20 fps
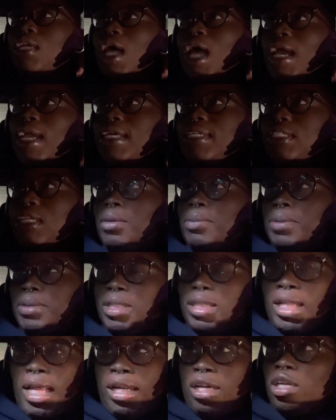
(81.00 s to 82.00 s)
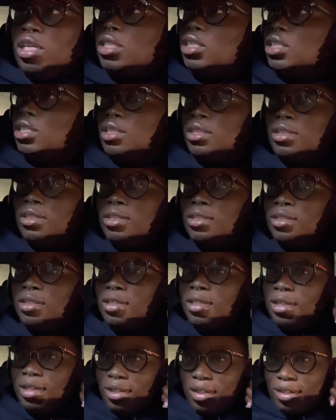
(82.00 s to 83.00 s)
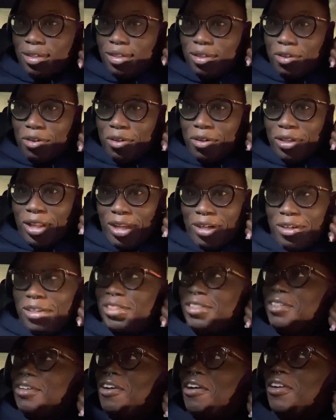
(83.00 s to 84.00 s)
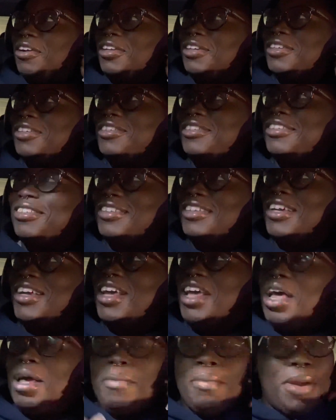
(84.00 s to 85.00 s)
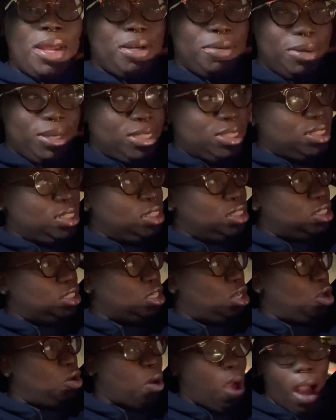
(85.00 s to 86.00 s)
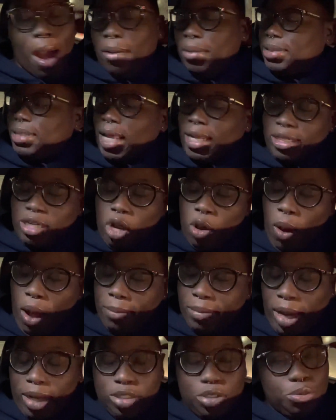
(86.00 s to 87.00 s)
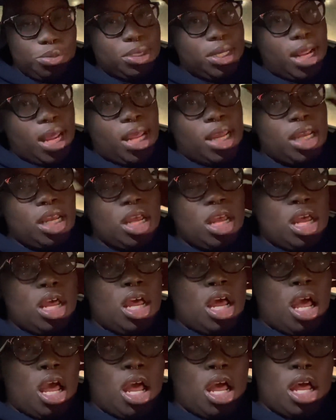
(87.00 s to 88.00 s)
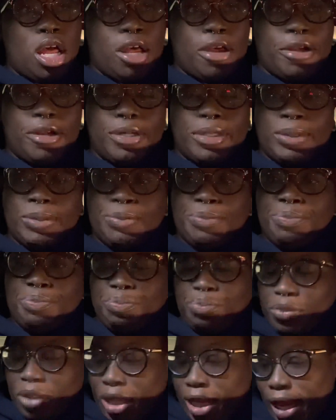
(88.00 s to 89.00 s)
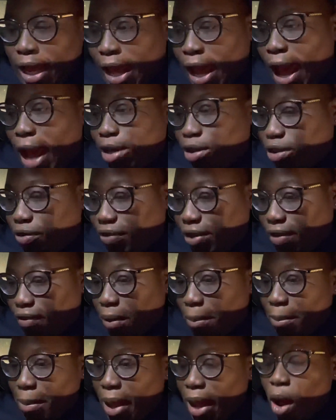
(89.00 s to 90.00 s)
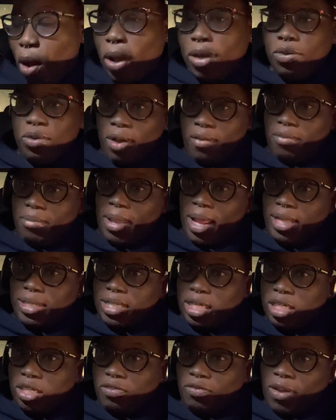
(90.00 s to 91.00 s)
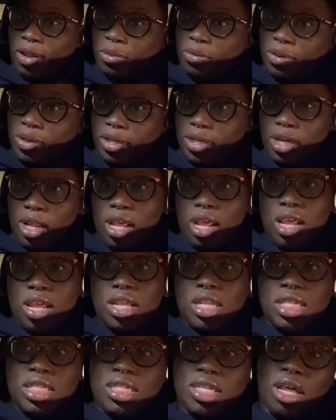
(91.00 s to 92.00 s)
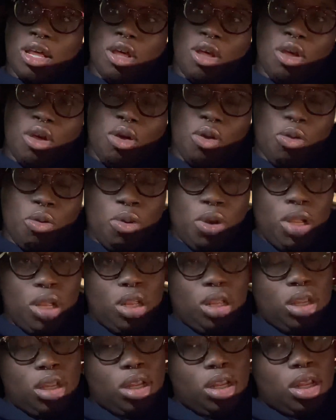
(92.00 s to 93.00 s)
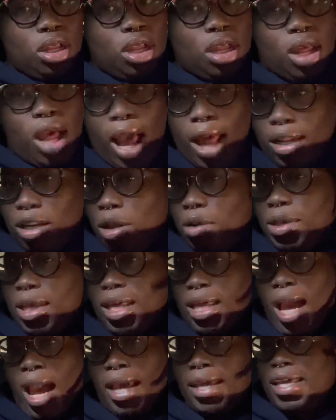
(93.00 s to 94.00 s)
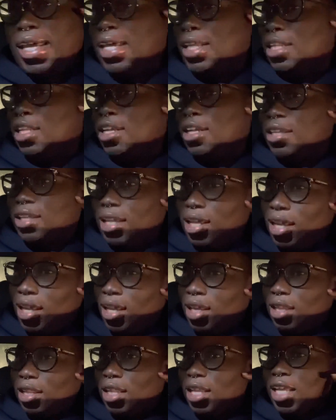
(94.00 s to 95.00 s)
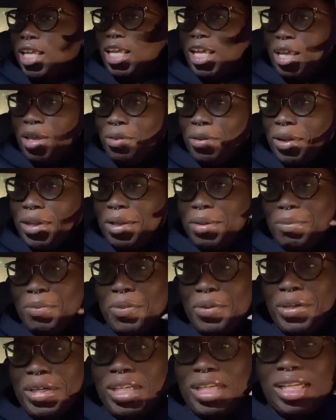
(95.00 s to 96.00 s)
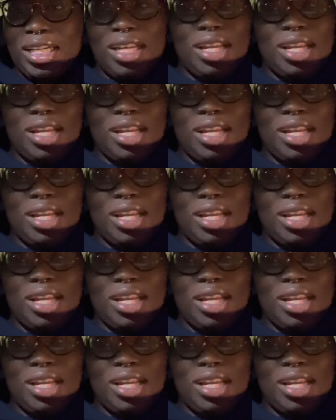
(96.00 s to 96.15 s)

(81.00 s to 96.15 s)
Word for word: I guess I'll put the light on. The whole light on in the car. But anyways, so I was like, no, I'm not doing that. Um, yeah, I don't even have a mask. Oh, I do have a mask. I just found one. So I low-key, high-key look cute, look cute in the morning.